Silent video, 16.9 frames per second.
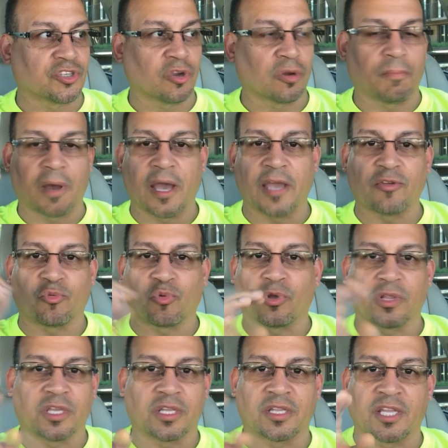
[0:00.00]
your mind
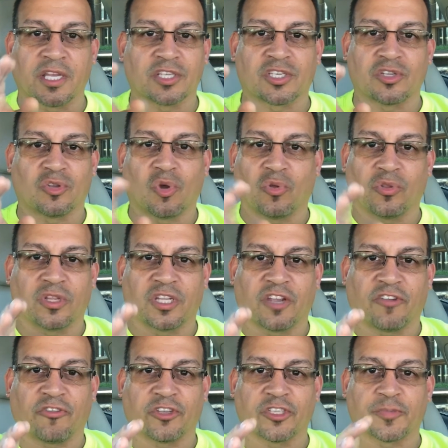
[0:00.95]
really doesn't know the
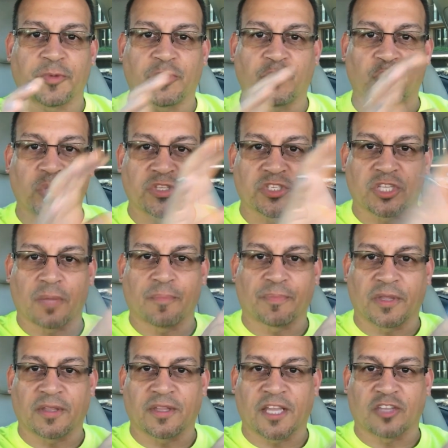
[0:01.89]
difference between
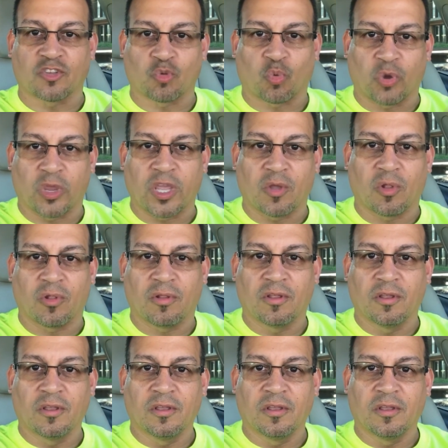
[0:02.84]
something that's real,